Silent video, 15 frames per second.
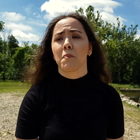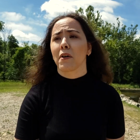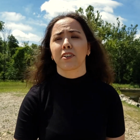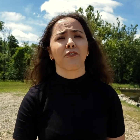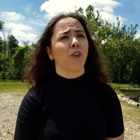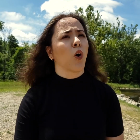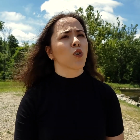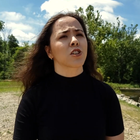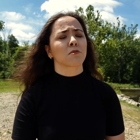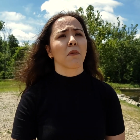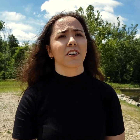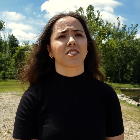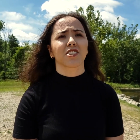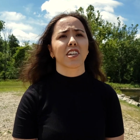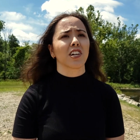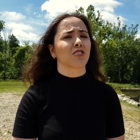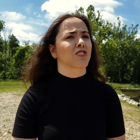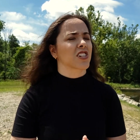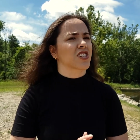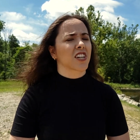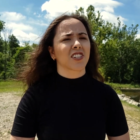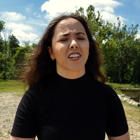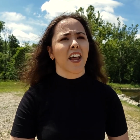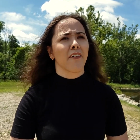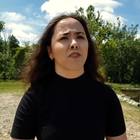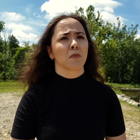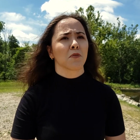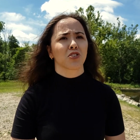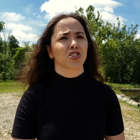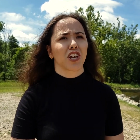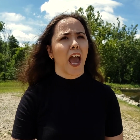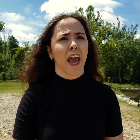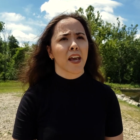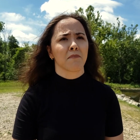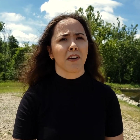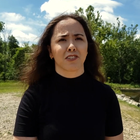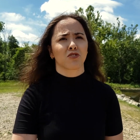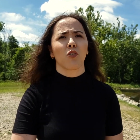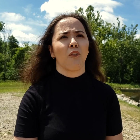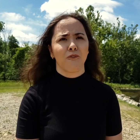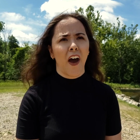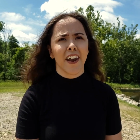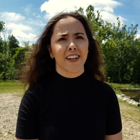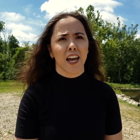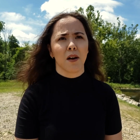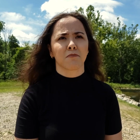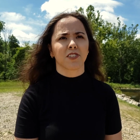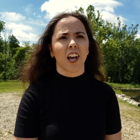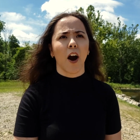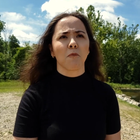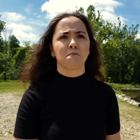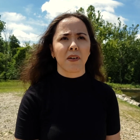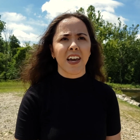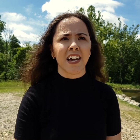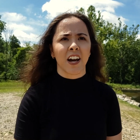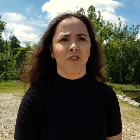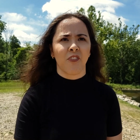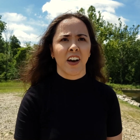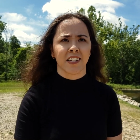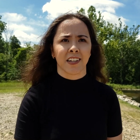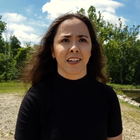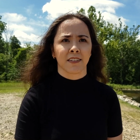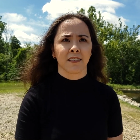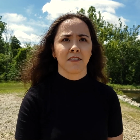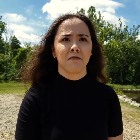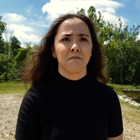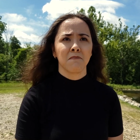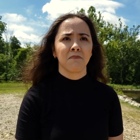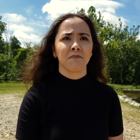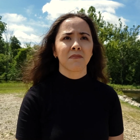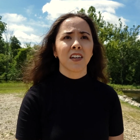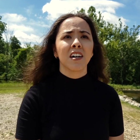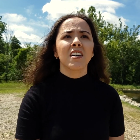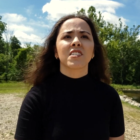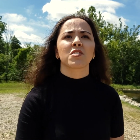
but a force must yield to such inevitable shame as to offend himself being offended.